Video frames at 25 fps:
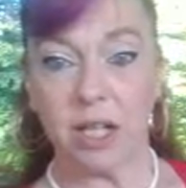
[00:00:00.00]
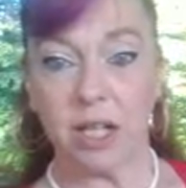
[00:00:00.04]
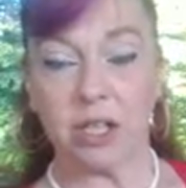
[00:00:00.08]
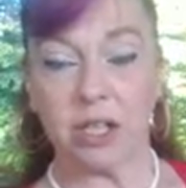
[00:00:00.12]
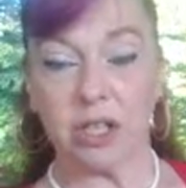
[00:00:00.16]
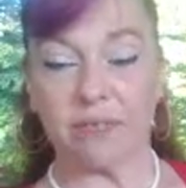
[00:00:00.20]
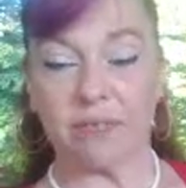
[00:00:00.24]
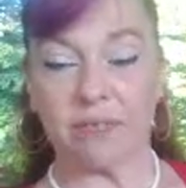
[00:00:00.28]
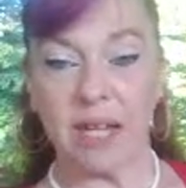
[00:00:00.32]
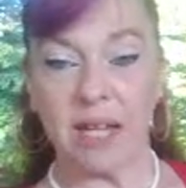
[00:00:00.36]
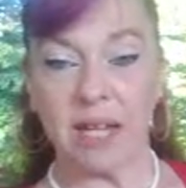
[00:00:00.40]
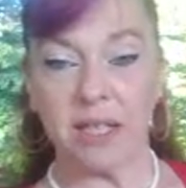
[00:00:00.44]

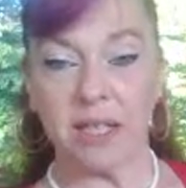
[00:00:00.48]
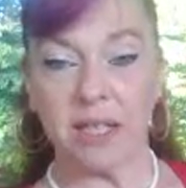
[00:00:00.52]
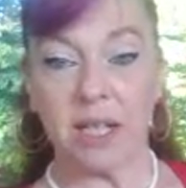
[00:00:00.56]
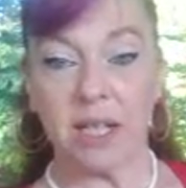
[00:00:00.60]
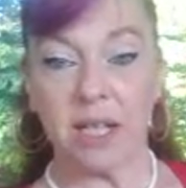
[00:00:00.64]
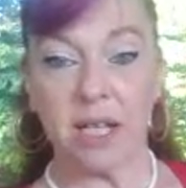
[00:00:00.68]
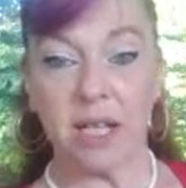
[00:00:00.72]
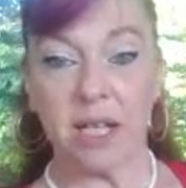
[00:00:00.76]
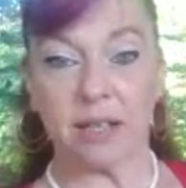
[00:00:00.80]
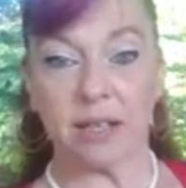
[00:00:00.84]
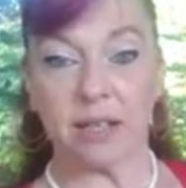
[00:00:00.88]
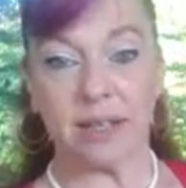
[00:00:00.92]

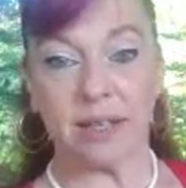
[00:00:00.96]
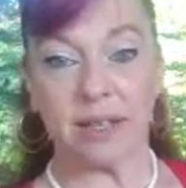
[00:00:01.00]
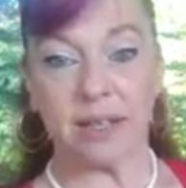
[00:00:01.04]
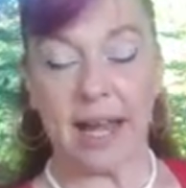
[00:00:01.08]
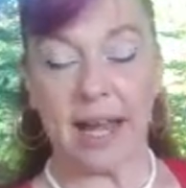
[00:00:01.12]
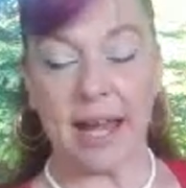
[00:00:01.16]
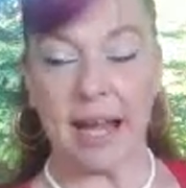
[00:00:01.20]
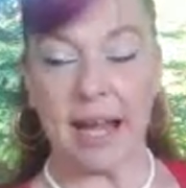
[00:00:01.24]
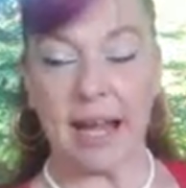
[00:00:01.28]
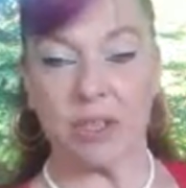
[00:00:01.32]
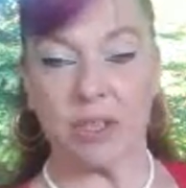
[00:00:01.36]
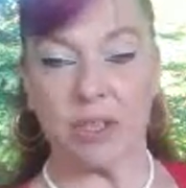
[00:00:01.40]
Defend this
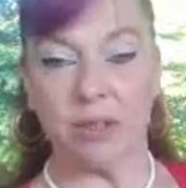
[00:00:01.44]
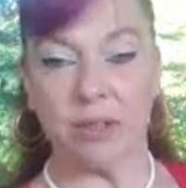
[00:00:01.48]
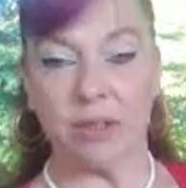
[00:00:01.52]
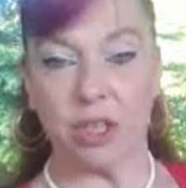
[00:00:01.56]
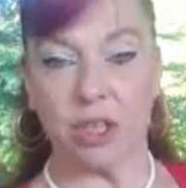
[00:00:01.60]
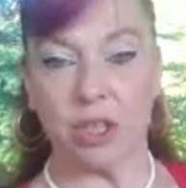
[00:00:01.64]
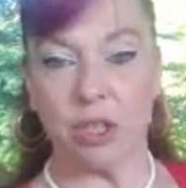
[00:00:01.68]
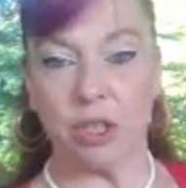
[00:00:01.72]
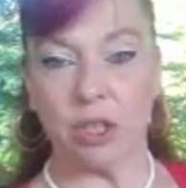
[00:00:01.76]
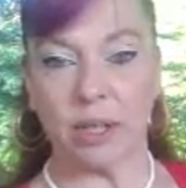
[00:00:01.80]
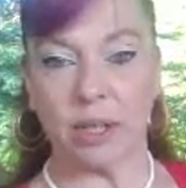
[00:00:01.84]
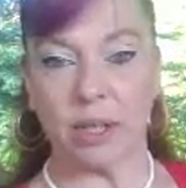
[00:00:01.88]
action
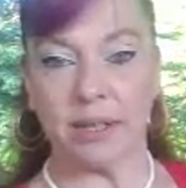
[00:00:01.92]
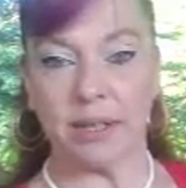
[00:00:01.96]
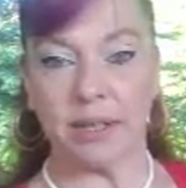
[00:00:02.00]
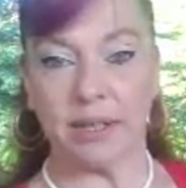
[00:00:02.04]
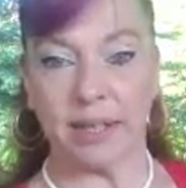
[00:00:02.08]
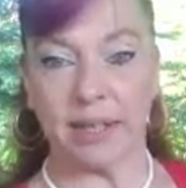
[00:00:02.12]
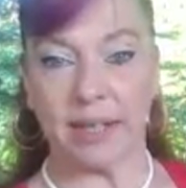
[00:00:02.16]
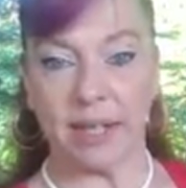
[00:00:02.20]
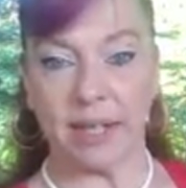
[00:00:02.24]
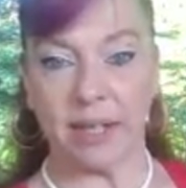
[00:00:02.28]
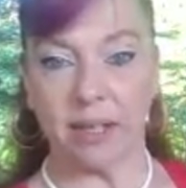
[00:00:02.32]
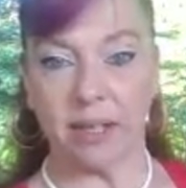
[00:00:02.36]
that you want
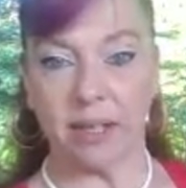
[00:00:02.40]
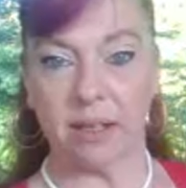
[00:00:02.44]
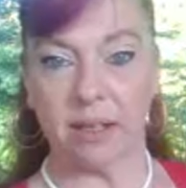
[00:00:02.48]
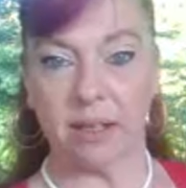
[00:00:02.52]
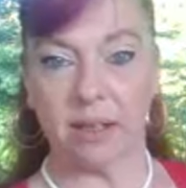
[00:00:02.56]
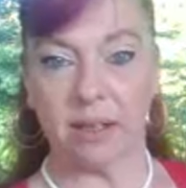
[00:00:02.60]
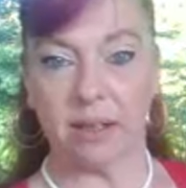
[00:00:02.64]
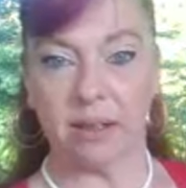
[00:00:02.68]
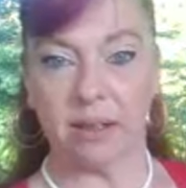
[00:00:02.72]
to take.